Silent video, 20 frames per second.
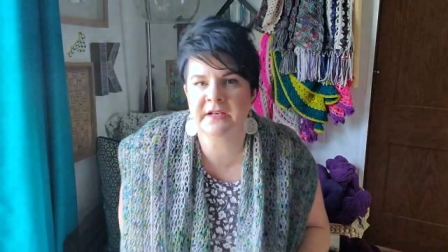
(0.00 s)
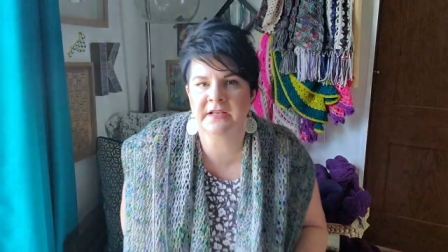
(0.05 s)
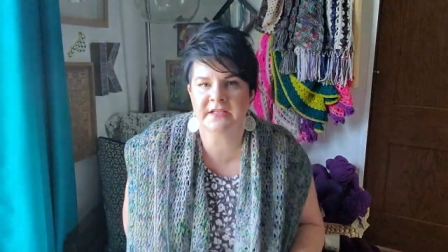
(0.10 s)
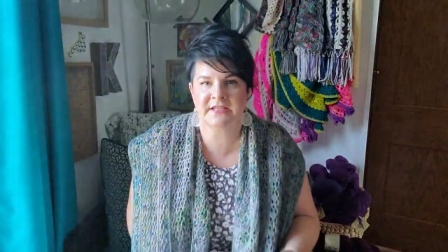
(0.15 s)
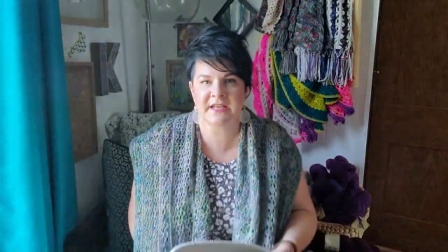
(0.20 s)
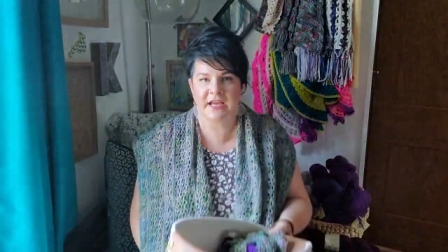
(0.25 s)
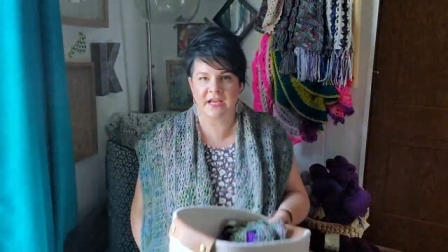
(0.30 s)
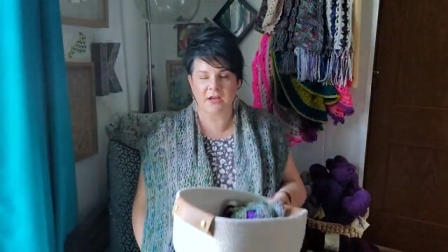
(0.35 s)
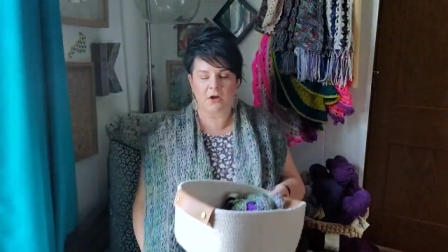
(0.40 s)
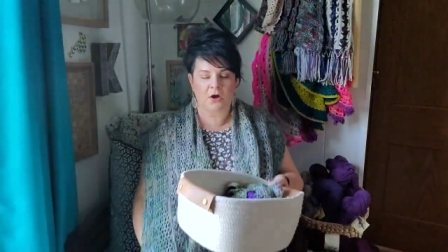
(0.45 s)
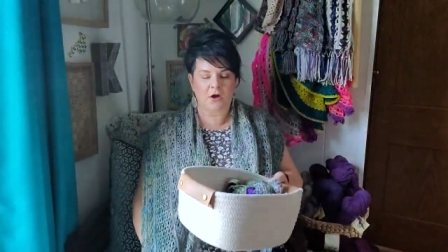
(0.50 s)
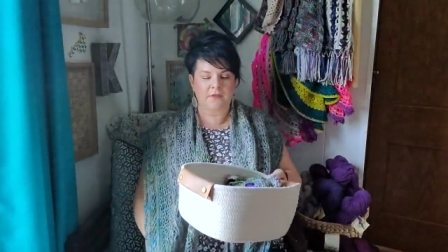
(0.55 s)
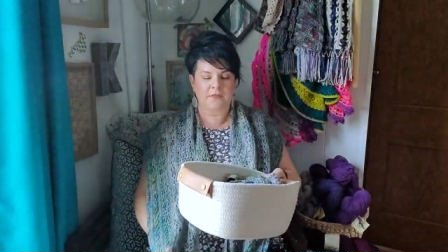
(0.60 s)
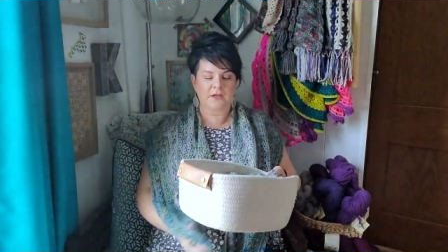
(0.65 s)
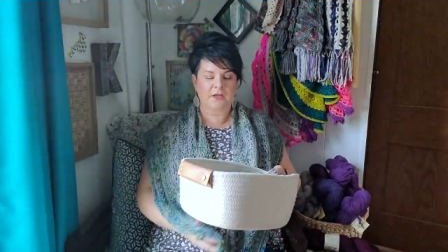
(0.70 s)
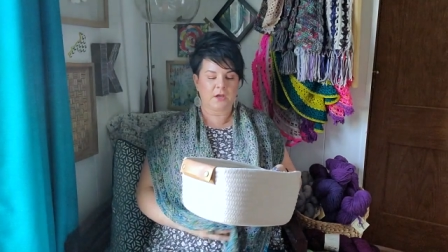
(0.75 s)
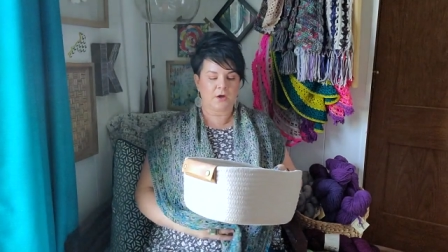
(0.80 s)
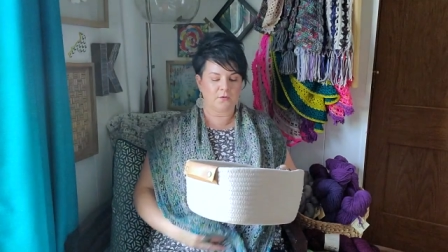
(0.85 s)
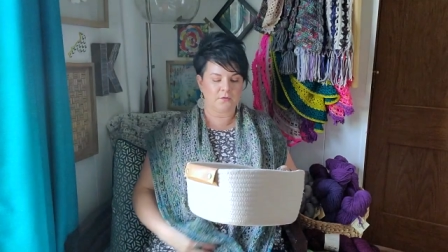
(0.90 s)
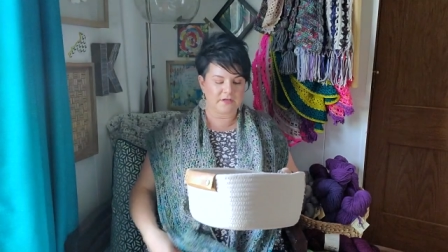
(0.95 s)
gonna take on the
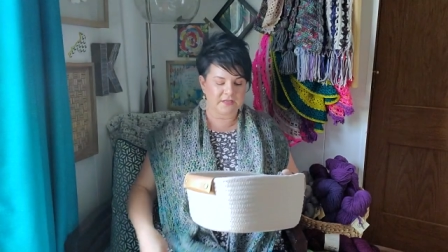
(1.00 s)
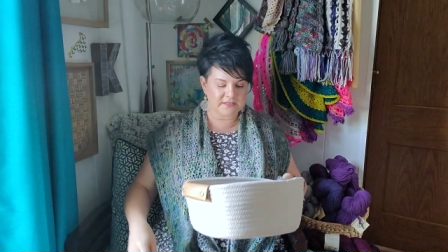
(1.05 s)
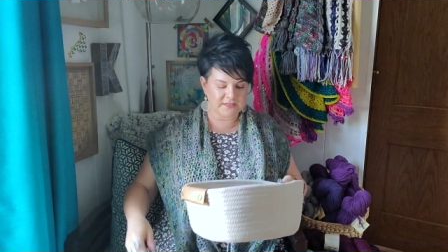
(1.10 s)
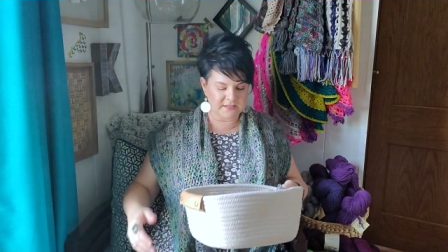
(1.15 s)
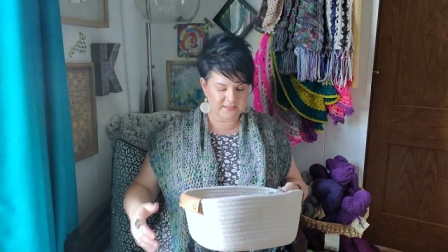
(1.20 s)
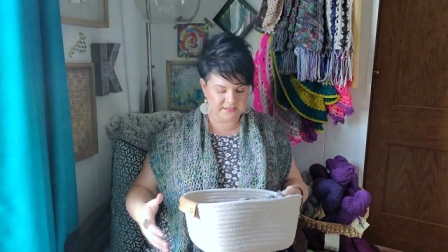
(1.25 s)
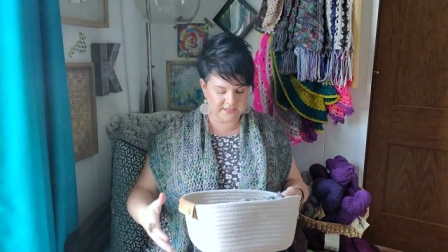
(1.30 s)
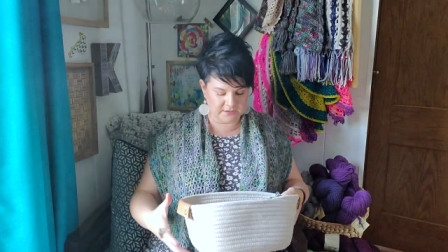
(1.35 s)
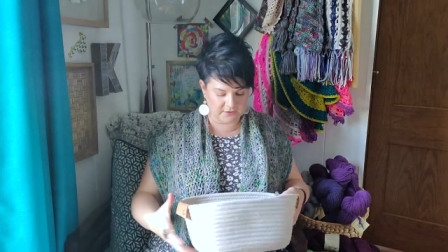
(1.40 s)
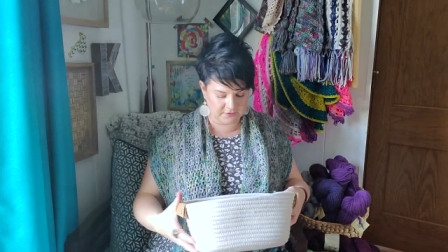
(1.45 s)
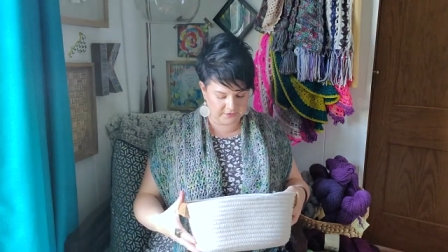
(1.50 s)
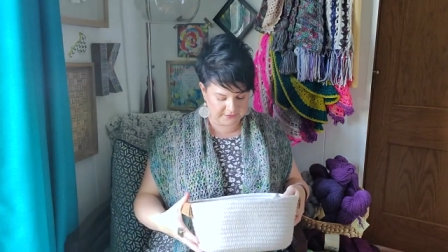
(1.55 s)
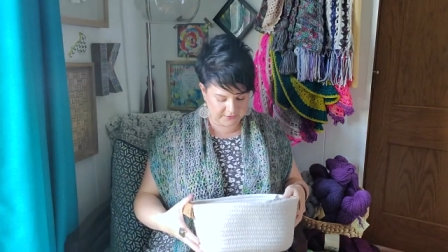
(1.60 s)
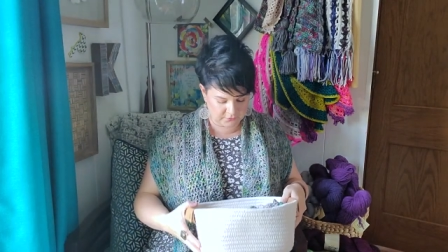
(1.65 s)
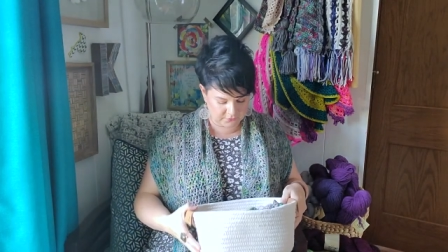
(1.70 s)
go necessarily,